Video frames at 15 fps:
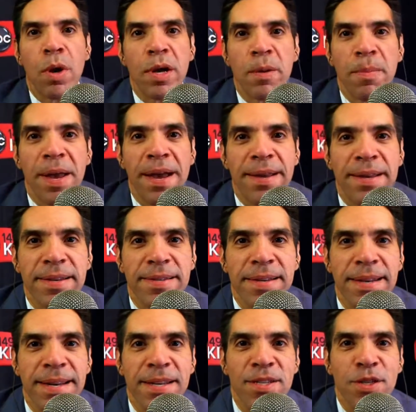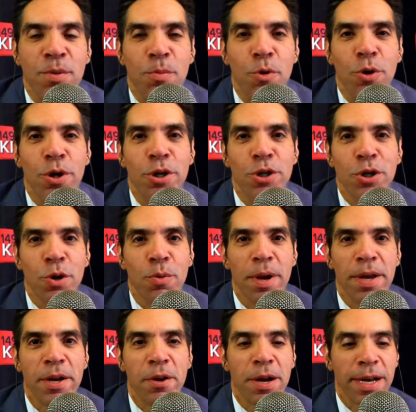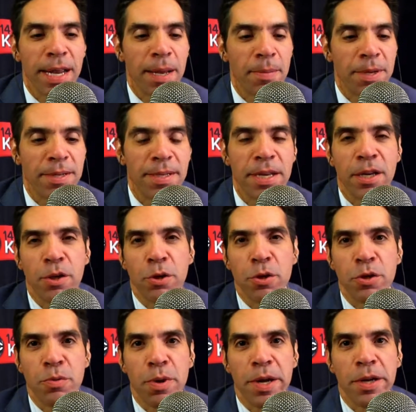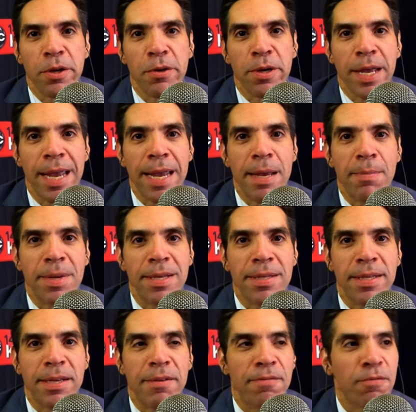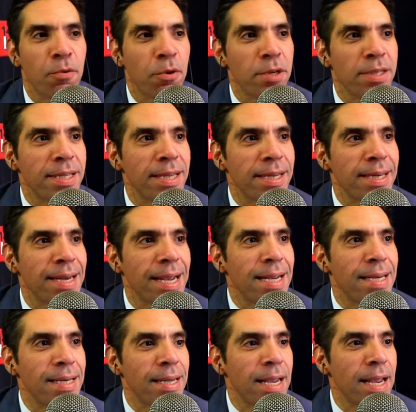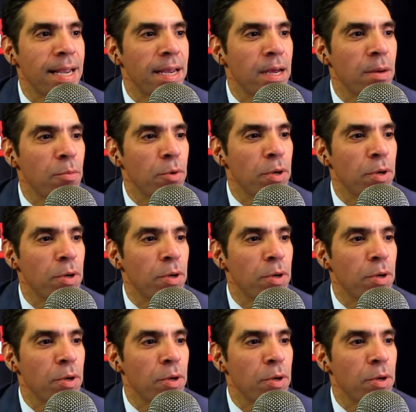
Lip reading: Welcome back. Yes, it is the morning show right here on ABC News Radio, KMET 1490 AM.